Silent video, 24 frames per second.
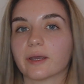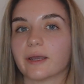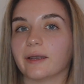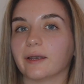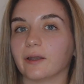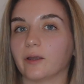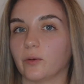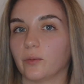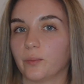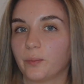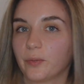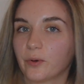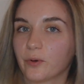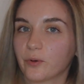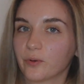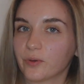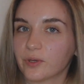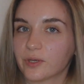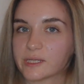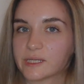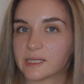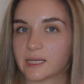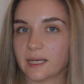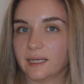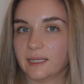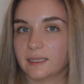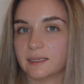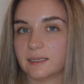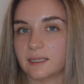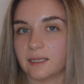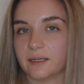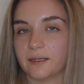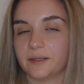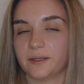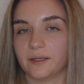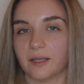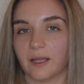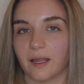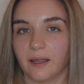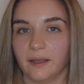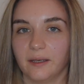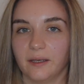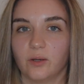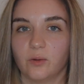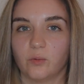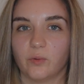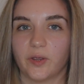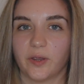Now both sides are
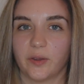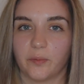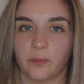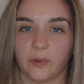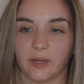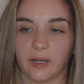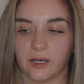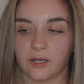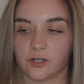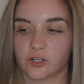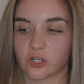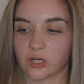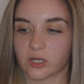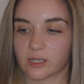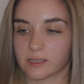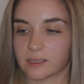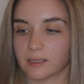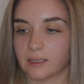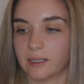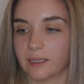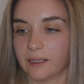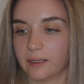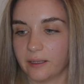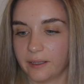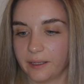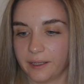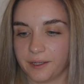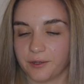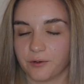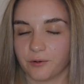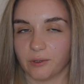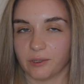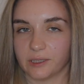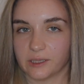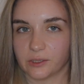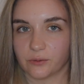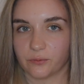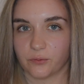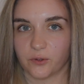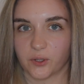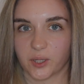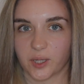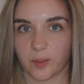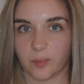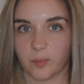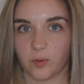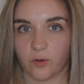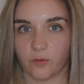done. We will just let the hair rest for a
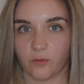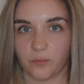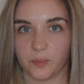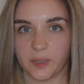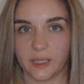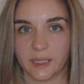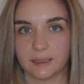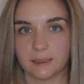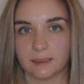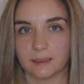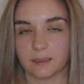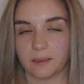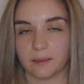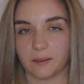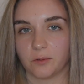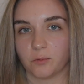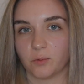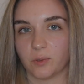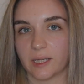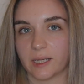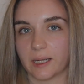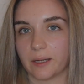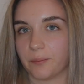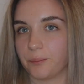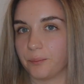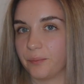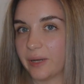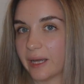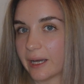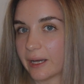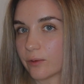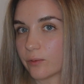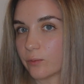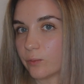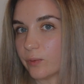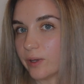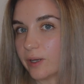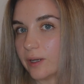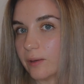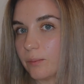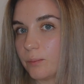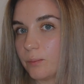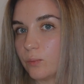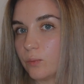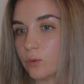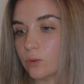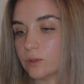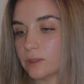couple of minutes, and then we'll come back.
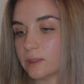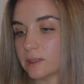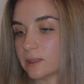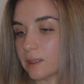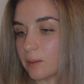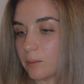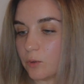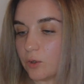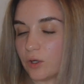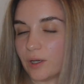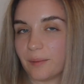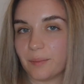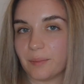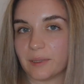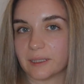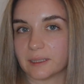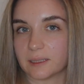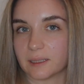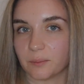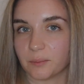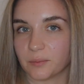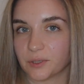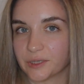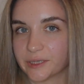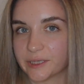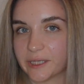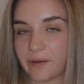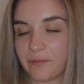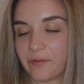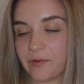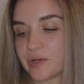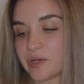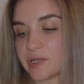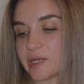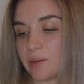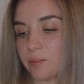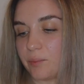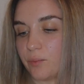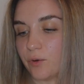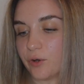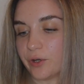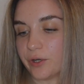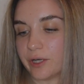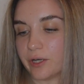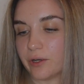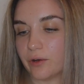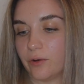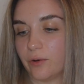We'll put some Olaplex number 7, some
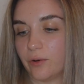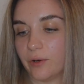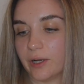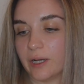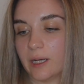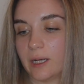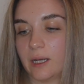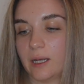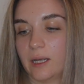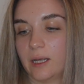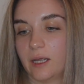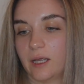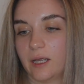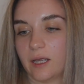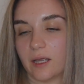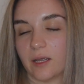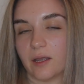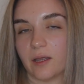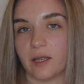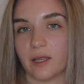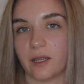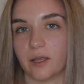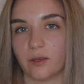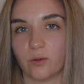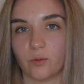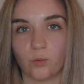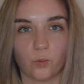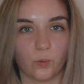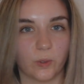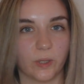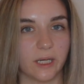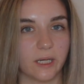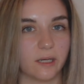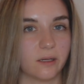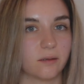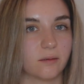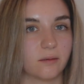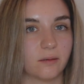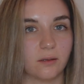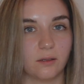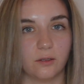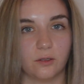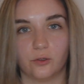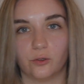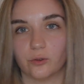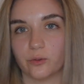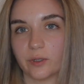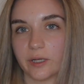bonding oil, and we'll
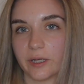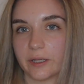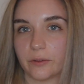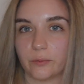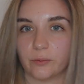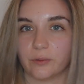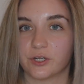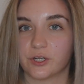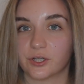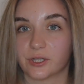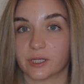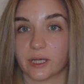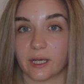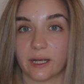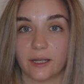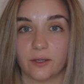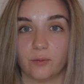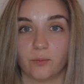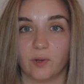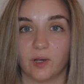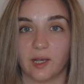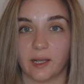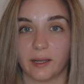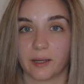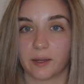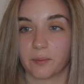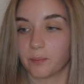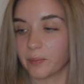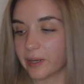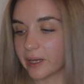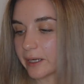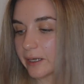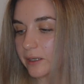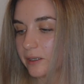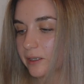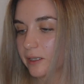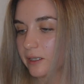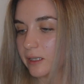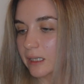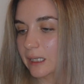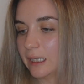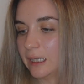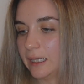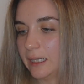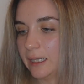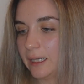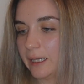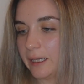look at which side we like better,
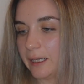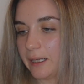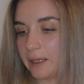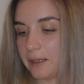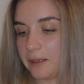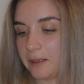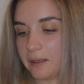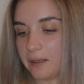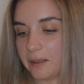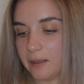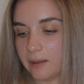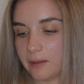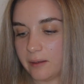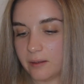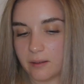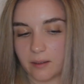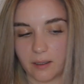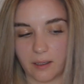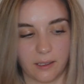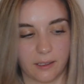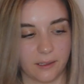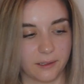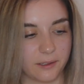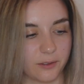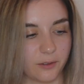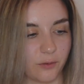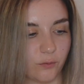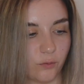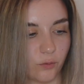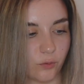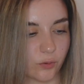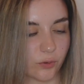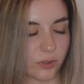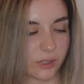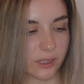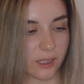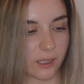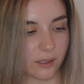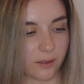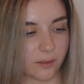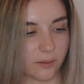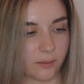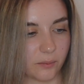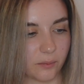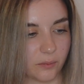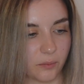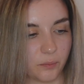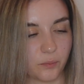and I'll give you
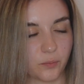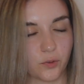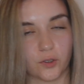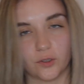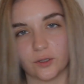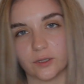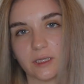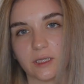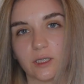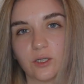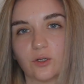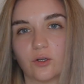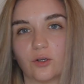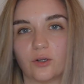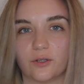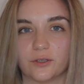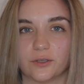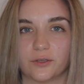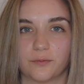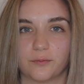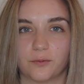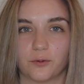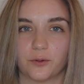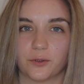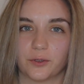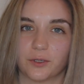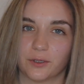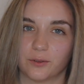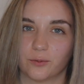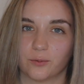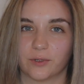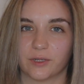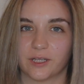some pros and cons for the two